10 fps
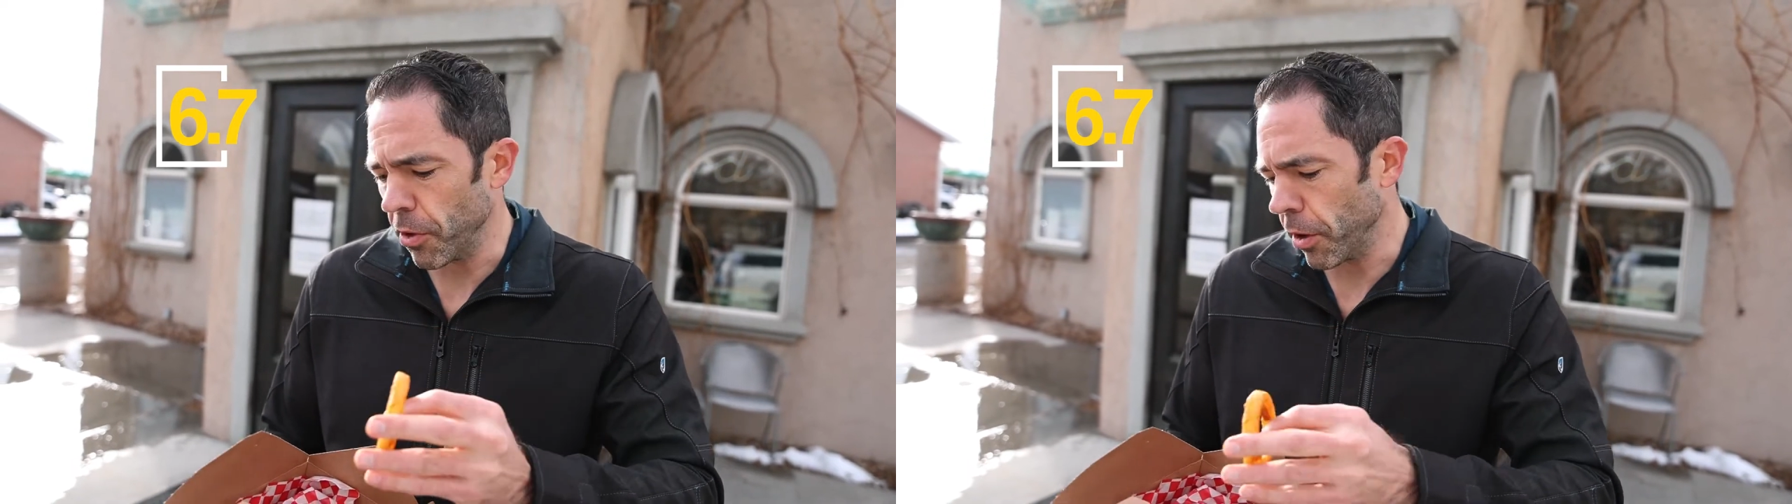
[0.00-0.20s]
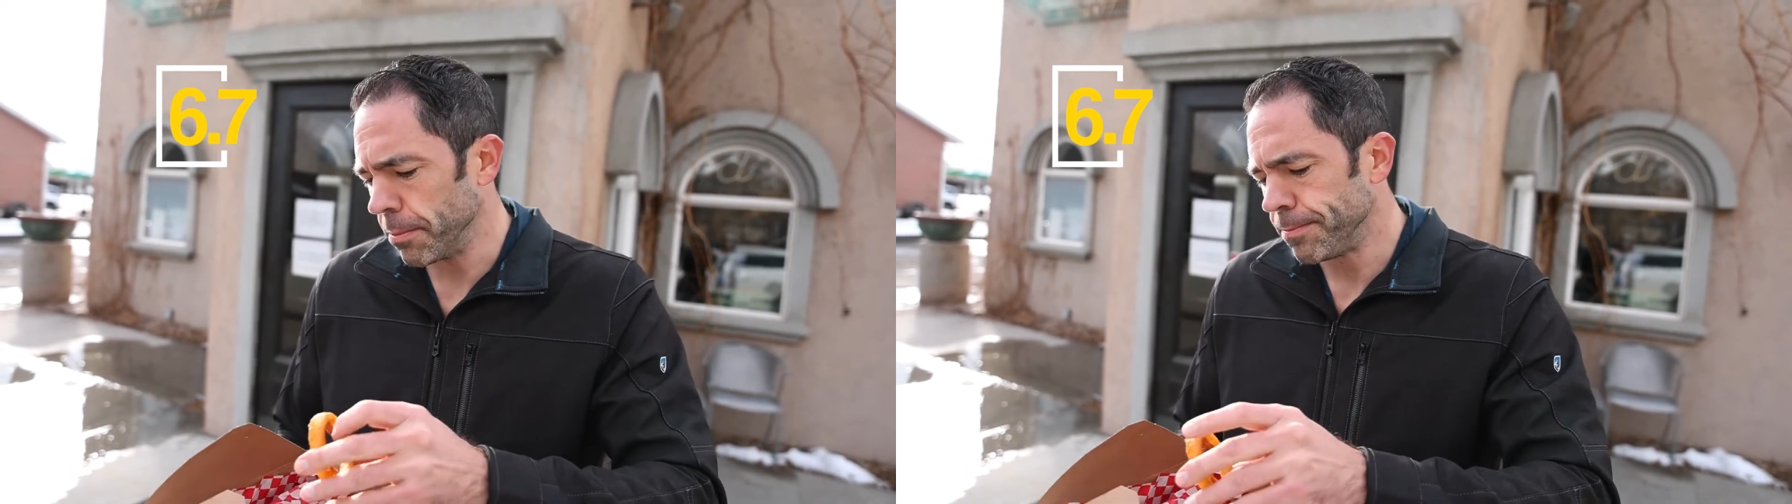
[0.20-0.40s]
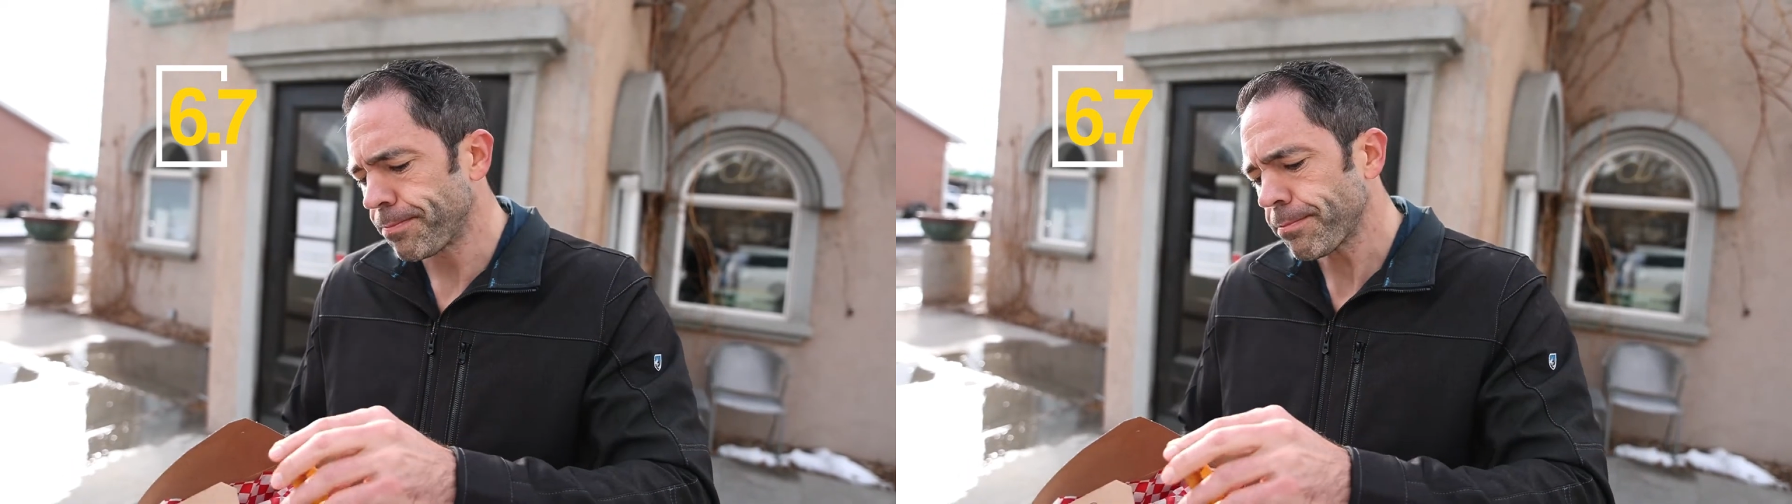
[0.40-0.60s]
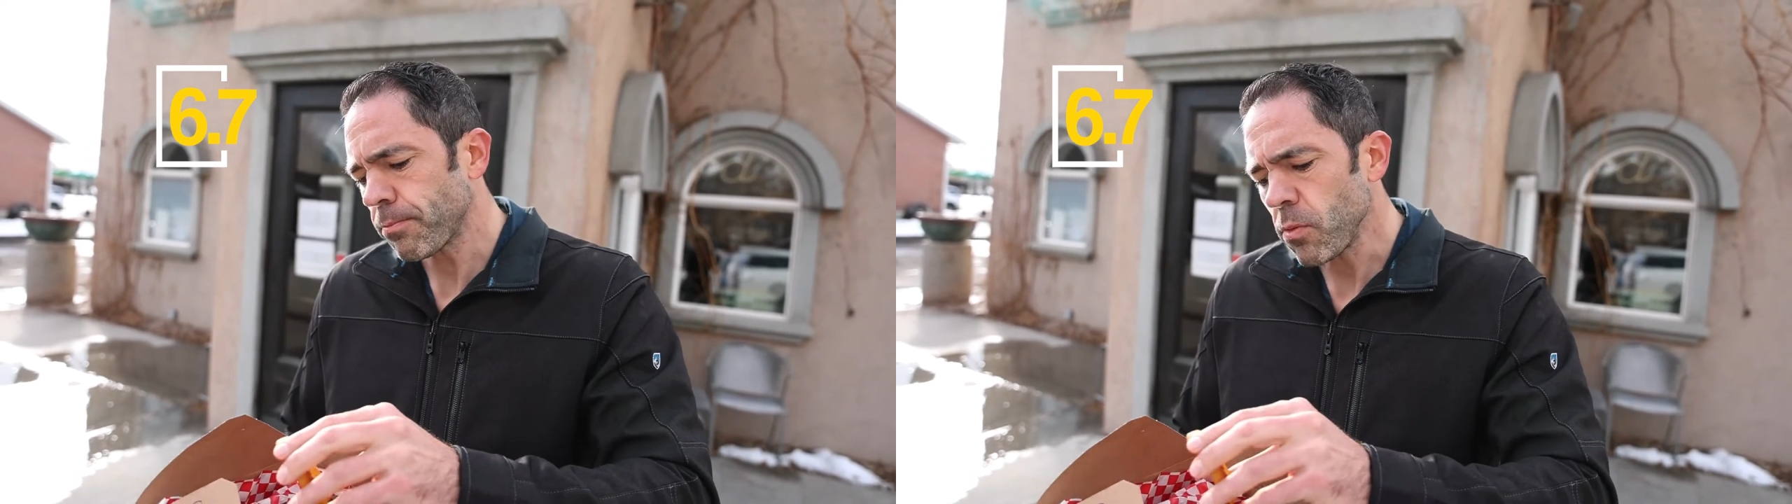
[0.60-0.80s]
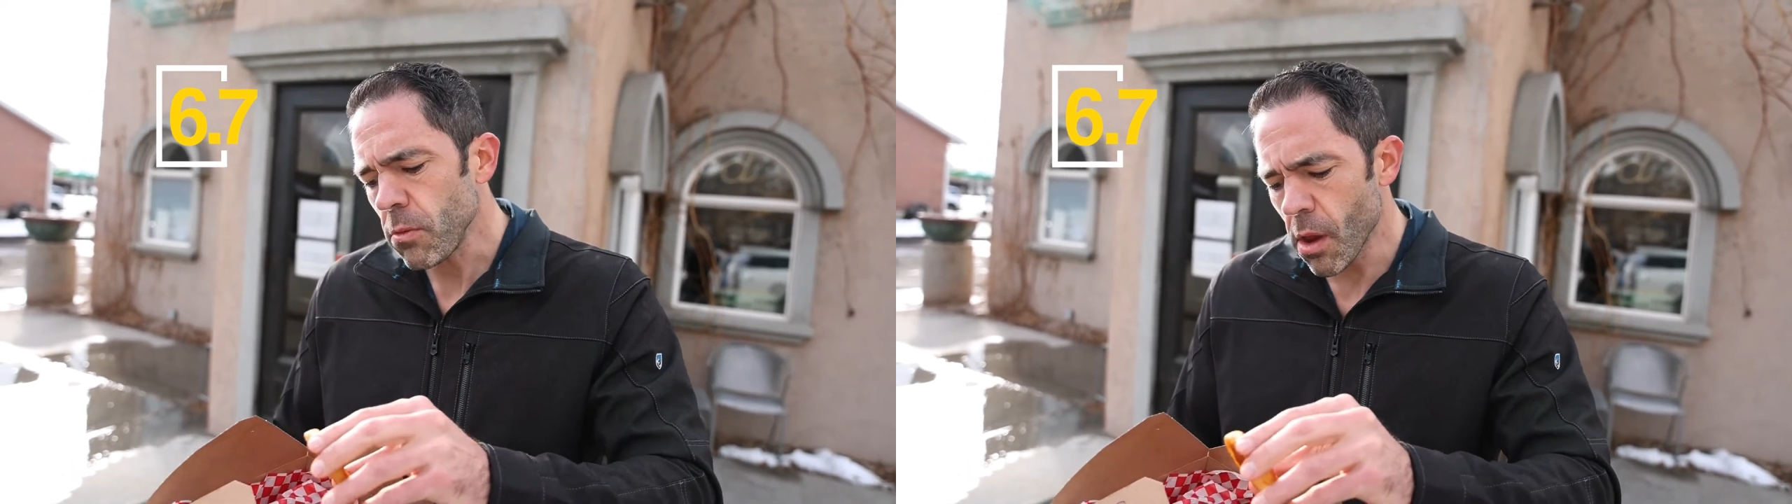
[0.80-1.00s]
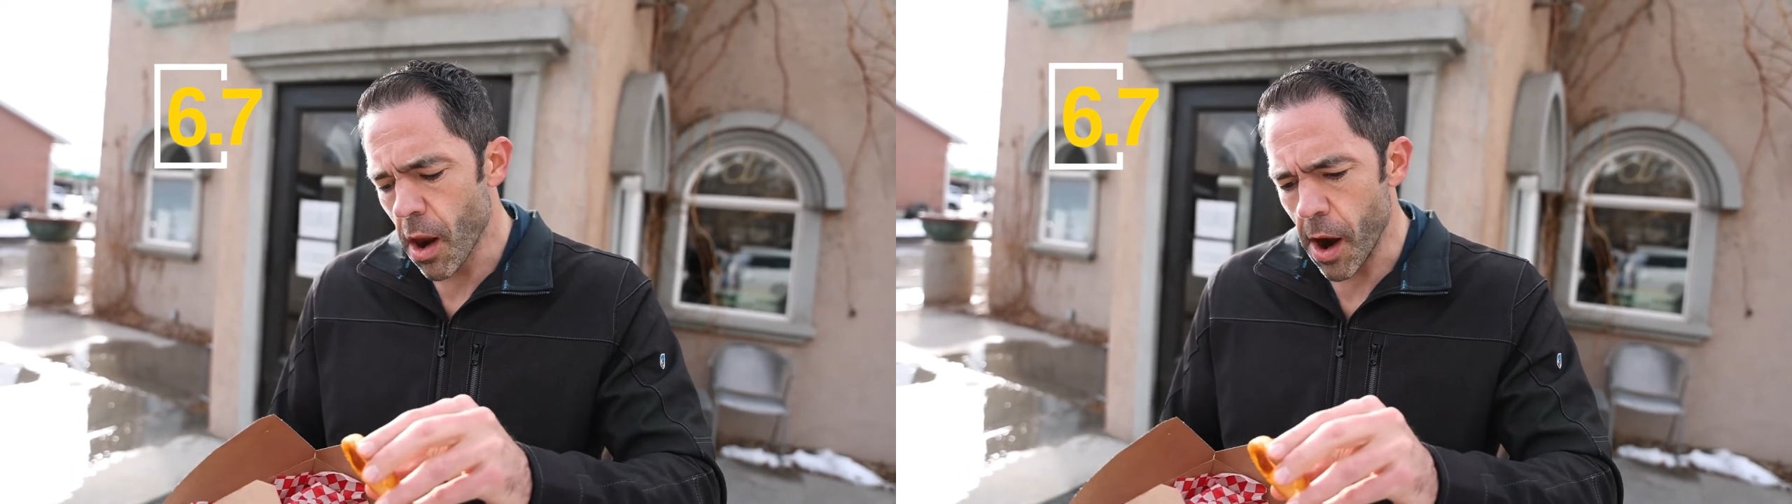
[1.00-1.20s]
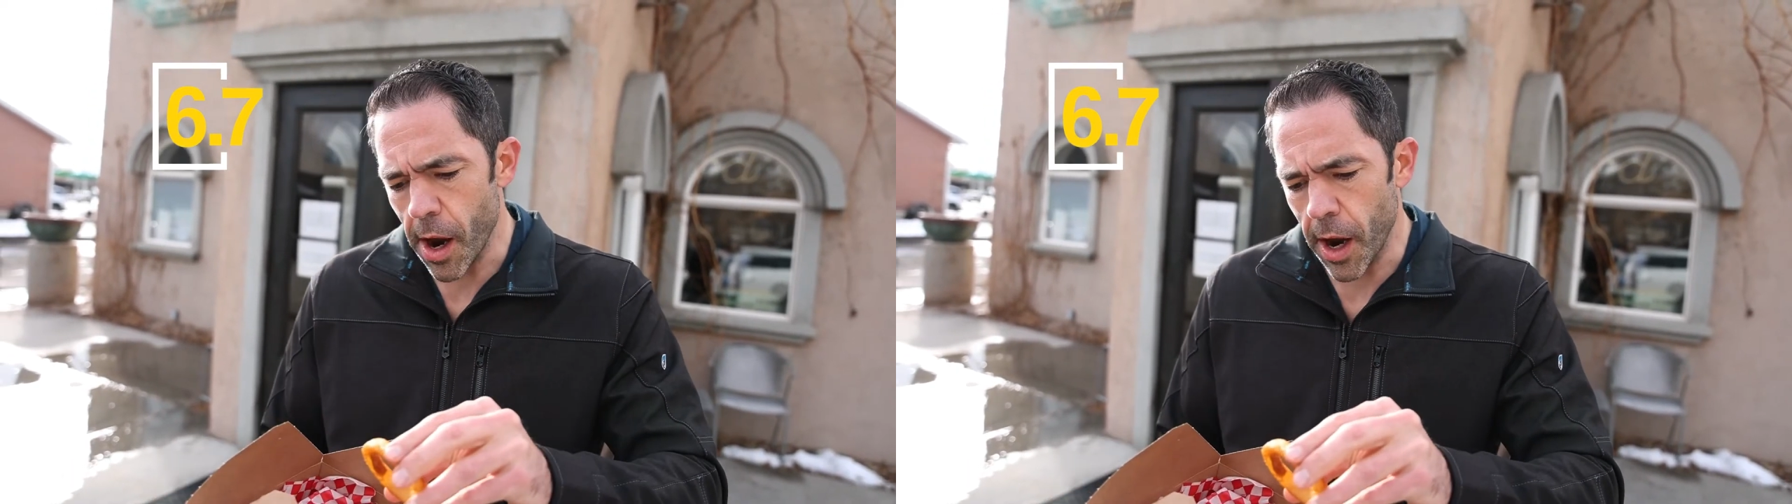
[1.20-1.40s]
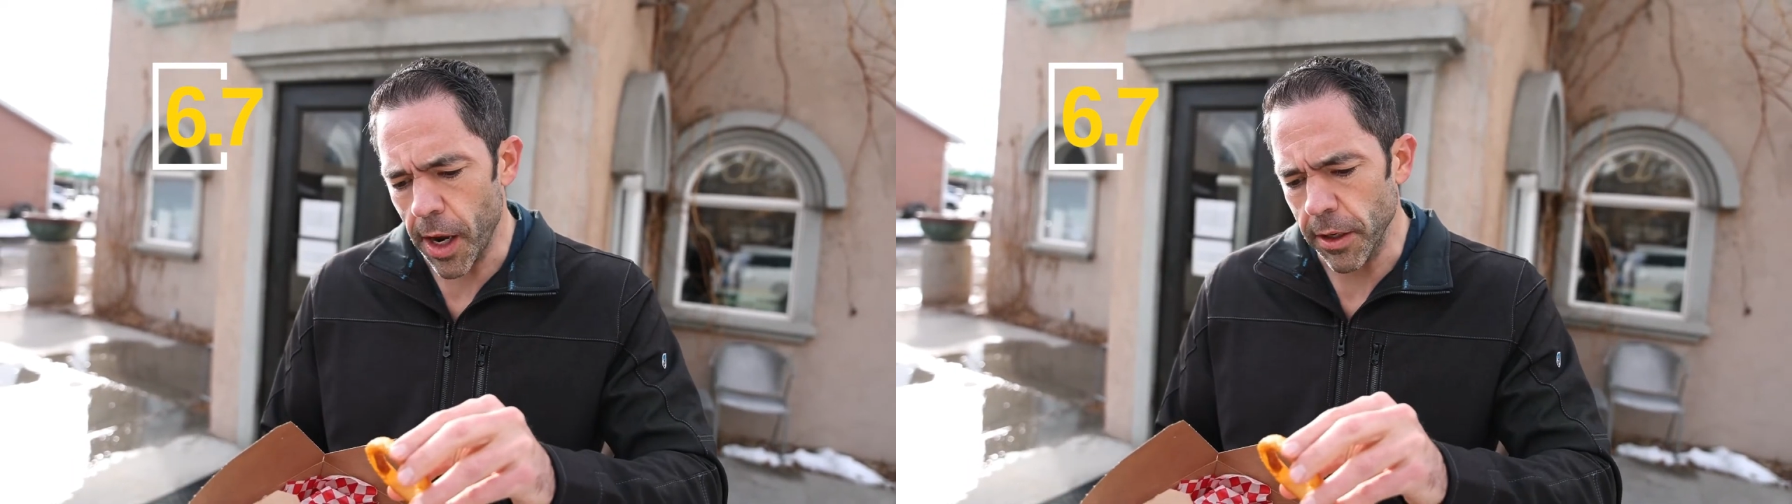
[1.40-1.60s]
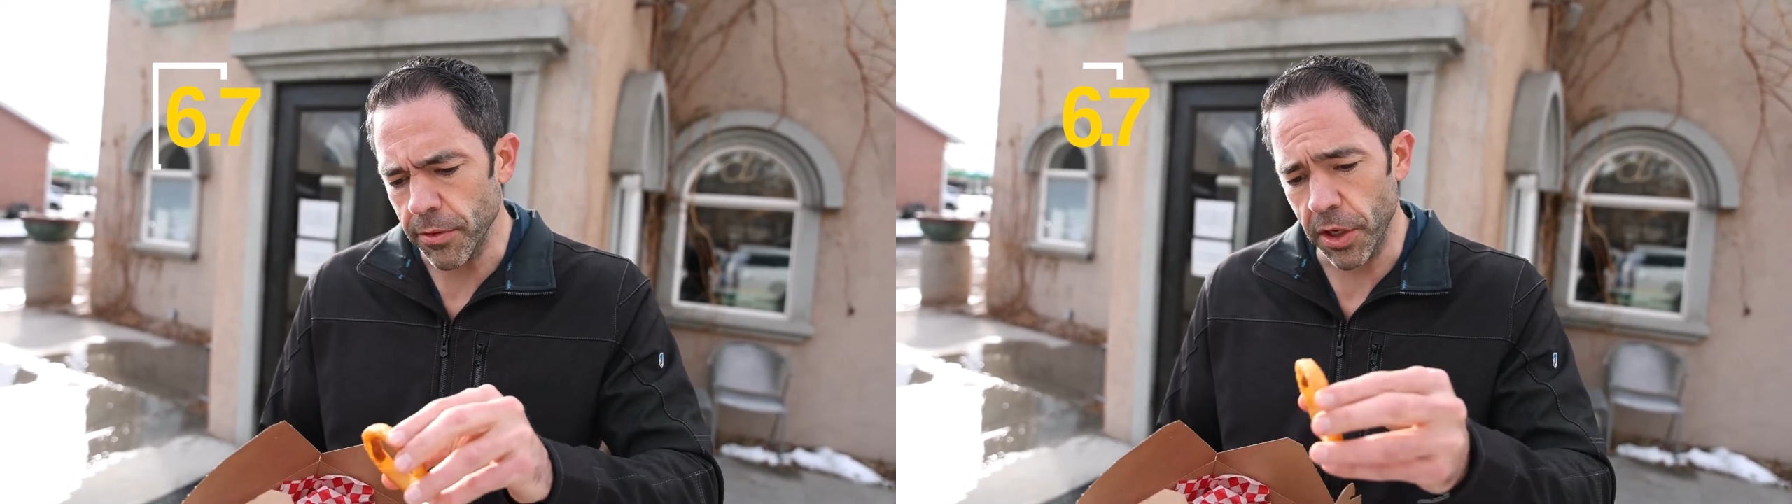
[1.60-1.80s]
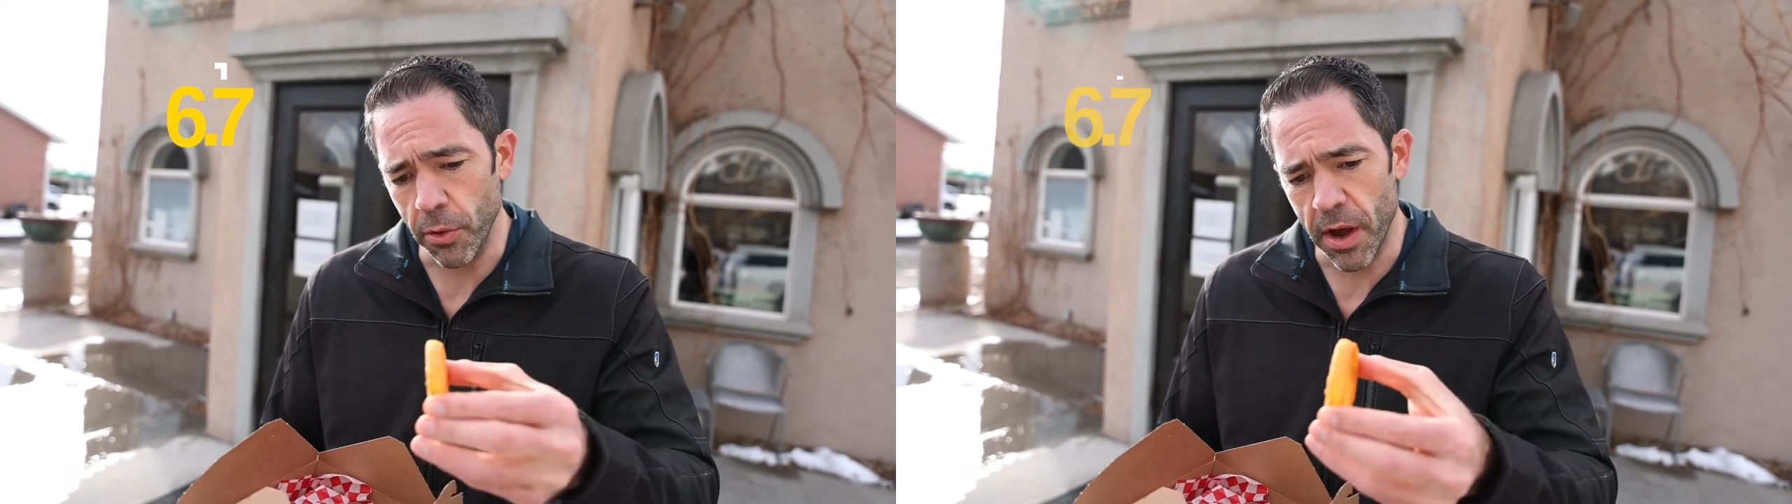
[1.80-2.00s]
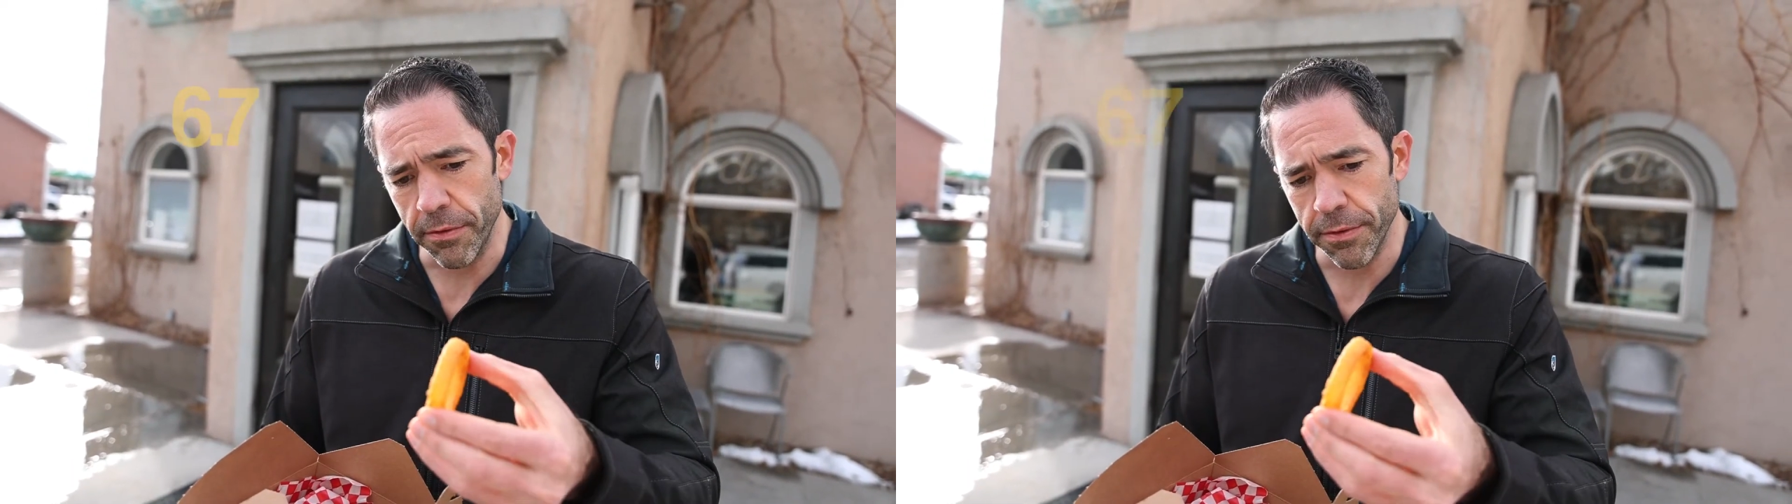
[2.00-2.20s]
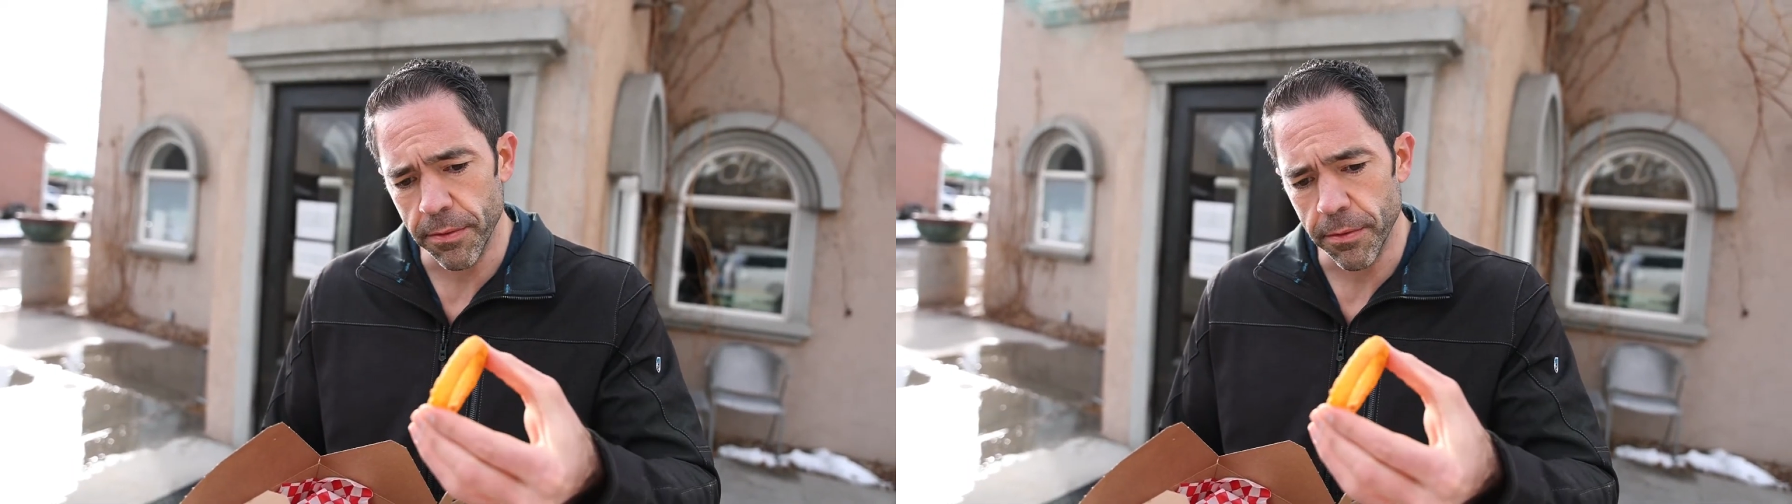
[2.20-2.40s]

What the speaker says: burger. They do have